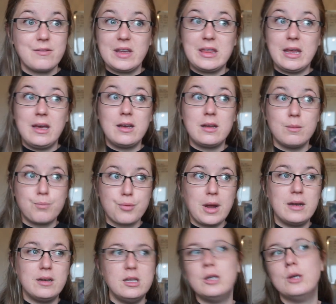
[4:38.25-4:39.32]
I think
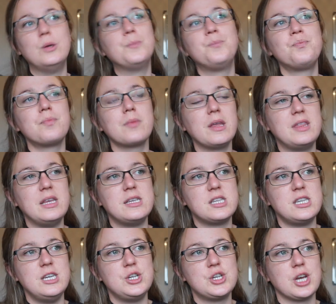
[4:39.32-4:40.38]
brand new, these
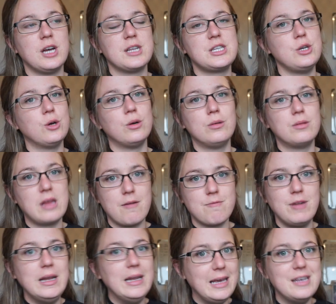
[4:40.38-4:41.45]
t-shirts, they're
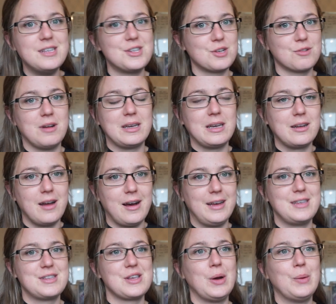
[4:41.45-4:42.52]
really easy to
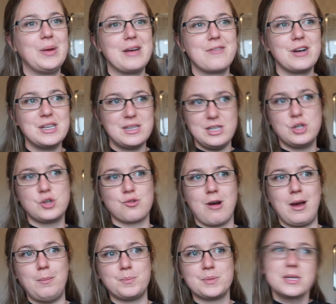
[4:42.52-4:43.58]
recognize. So whenever I see
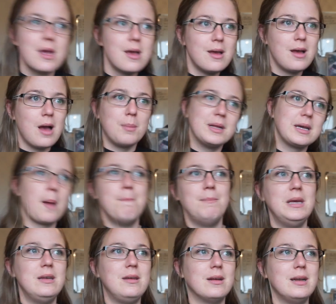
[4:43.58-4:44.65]
stripes, I'm like
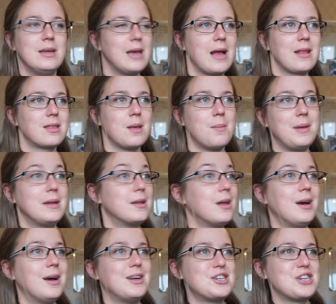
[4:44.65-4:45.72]
immediately at them in
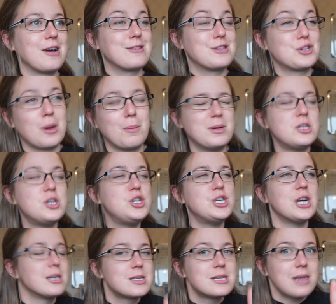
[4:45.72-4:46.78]
the charity shop,
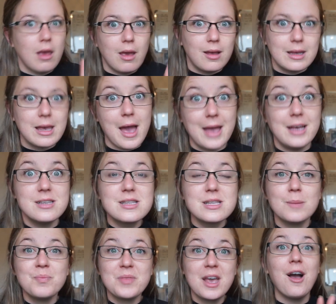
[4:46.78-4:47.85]
just in case
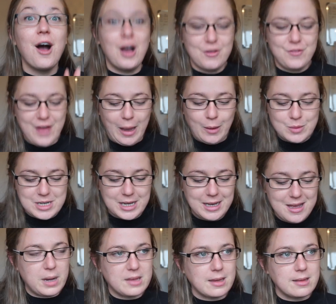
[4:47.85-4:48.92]
I found it.
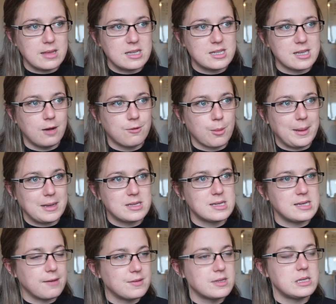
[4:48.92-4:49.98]
I think they sell for about
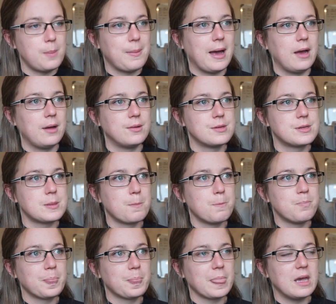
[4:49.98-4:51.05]
£70
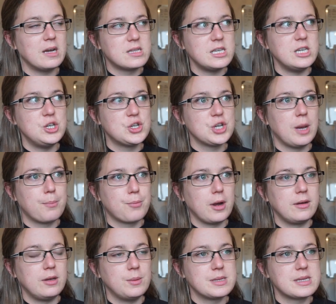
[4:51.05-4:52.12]
a t-shirt
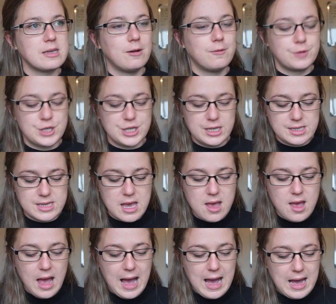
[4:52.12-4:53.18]
brand new in Selfridges,
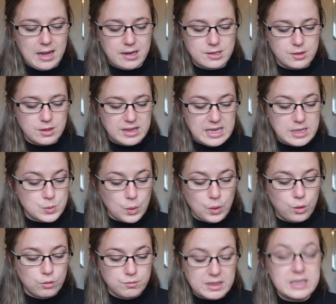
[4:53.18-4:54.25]
and these were
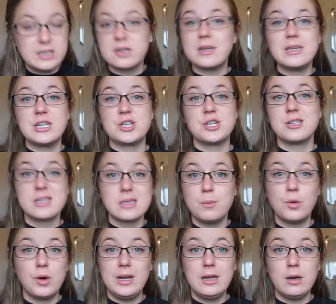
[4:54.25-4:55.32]
all really good condition. Some
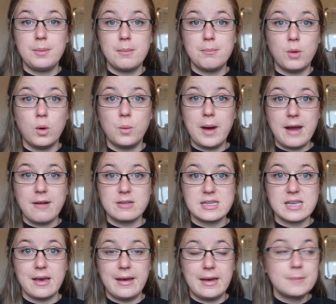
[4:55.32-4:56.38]
were a little bit more wear and
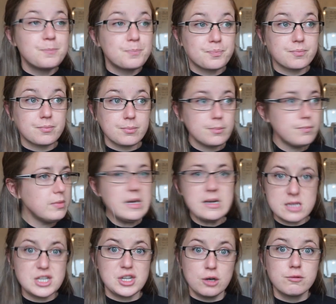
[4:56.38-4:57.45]
tear,
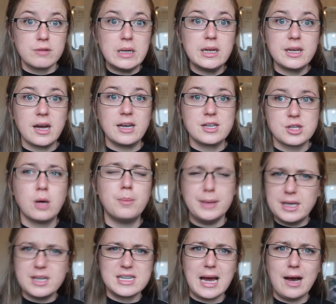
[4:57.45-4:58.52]
Still really nice though, but you
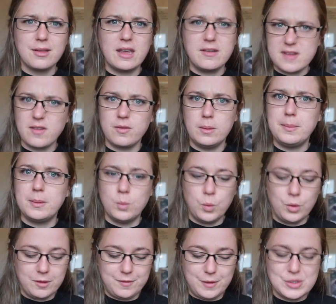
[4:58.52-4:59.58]
could tell they've definitely been
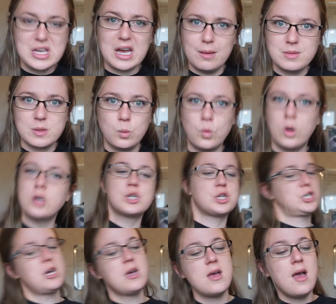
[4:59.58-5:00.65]
worn a few times and washed.